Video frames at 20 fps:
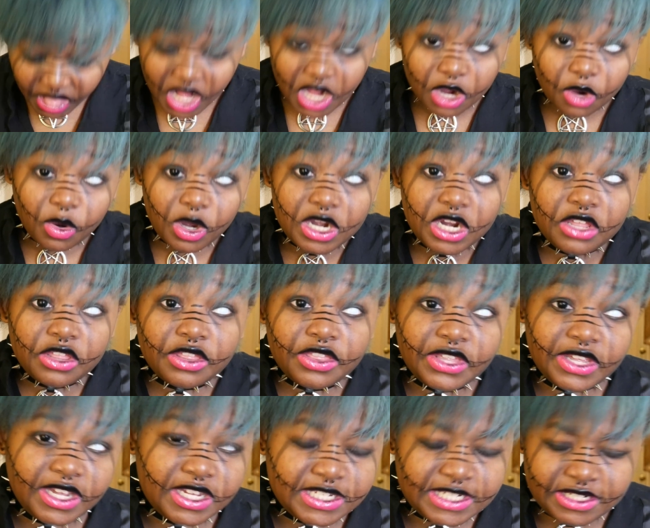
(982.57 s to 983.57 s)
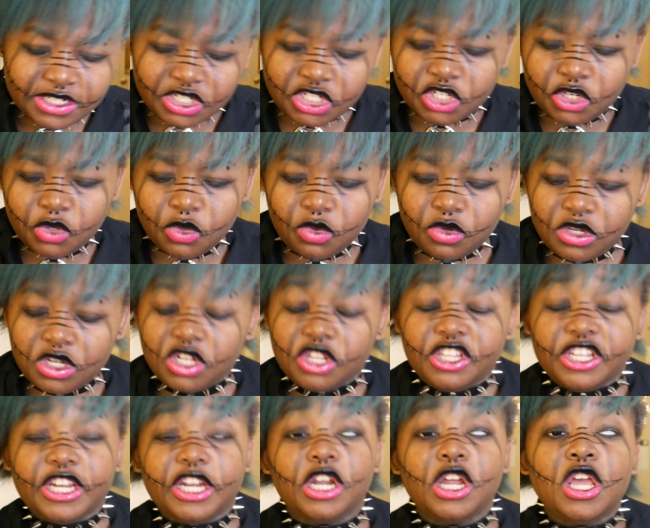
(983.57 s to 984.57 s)
Oh, another thing, because it showed on
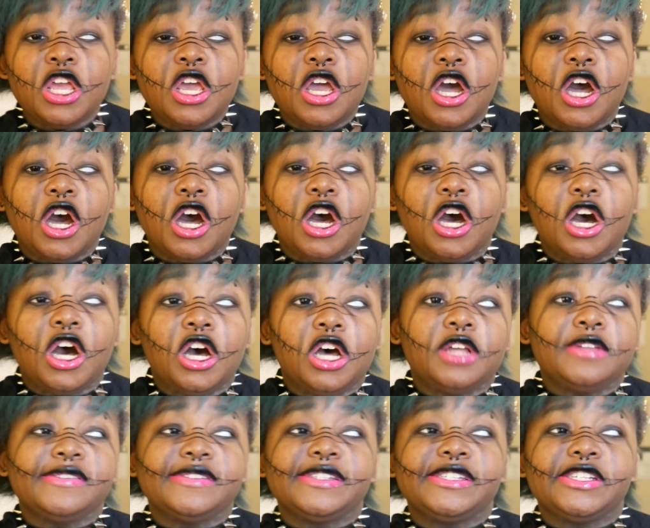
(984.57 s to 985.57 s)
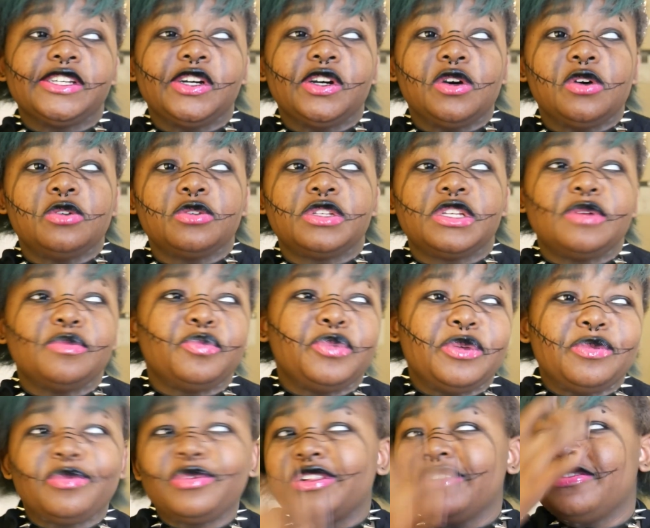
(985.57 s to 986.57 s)
there. So some
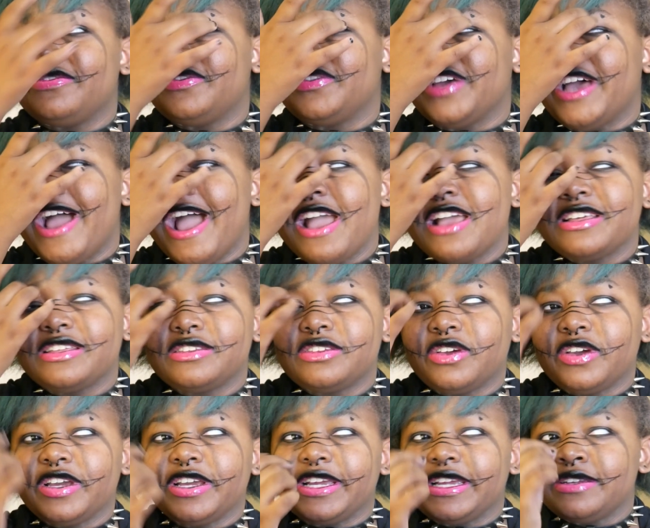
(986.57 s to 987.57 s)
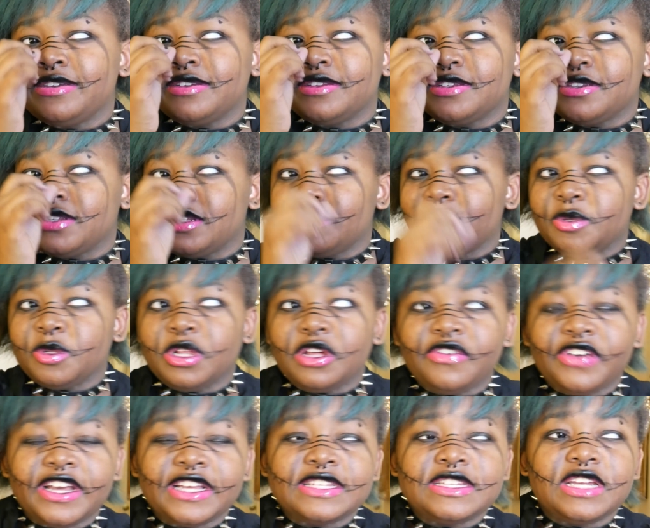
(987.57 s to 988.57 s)
people have
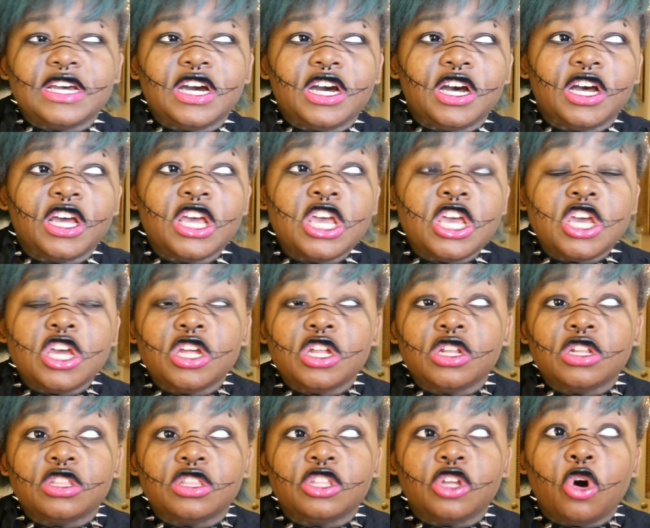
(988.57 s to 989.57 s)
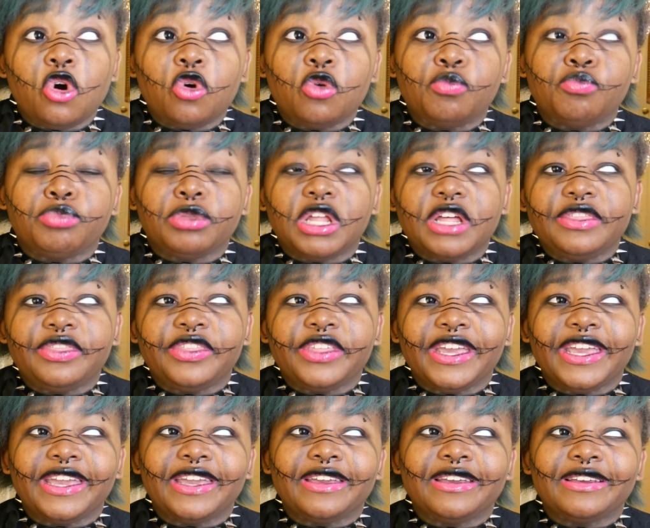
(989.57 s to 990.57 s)
asked the whole blood
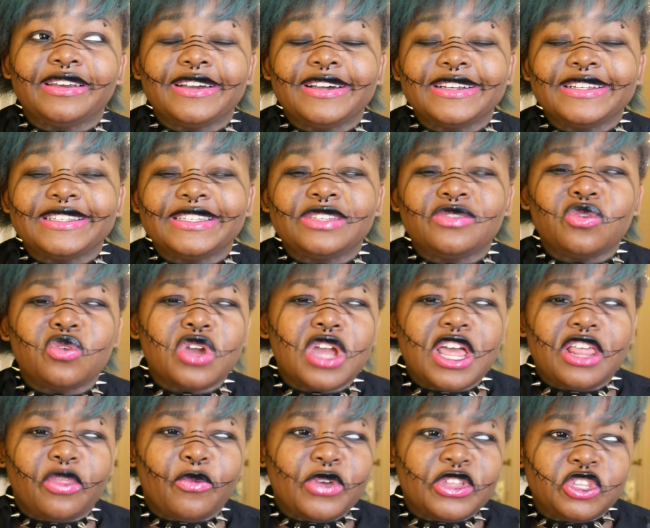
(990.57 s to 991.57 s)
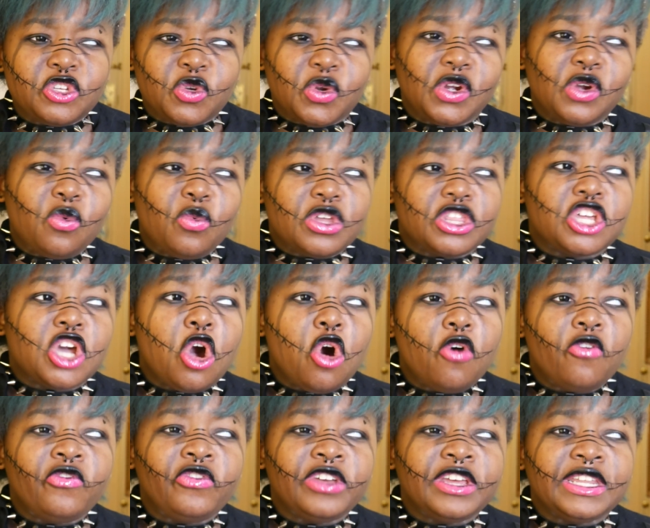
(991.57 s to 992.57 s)
thing, because with
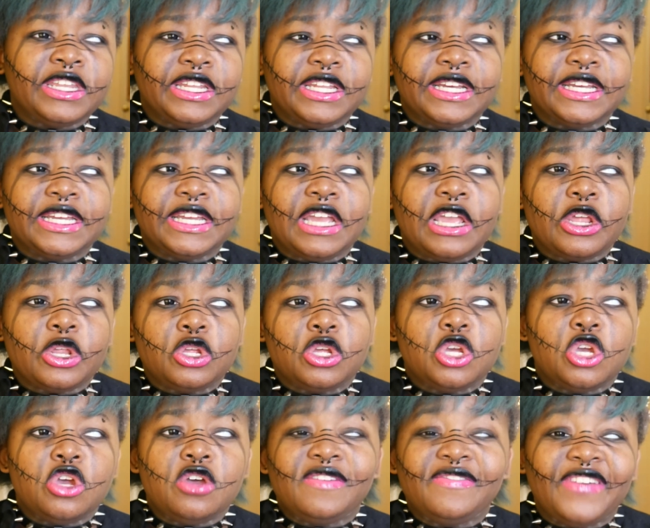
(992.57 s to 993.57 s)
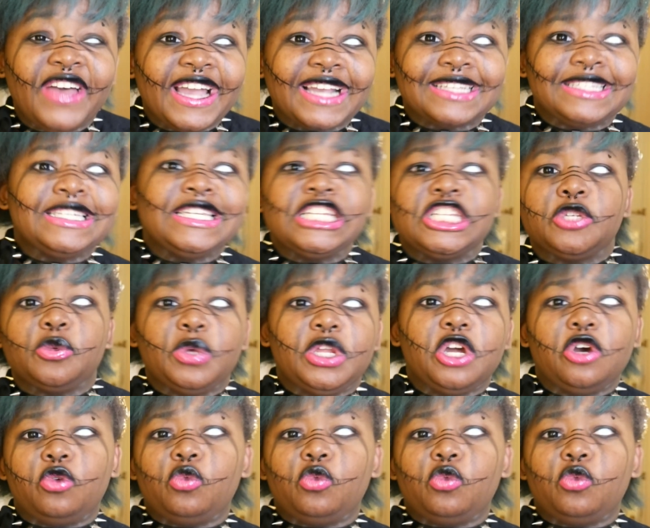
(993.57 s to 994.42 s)
COVID, like vaccines, we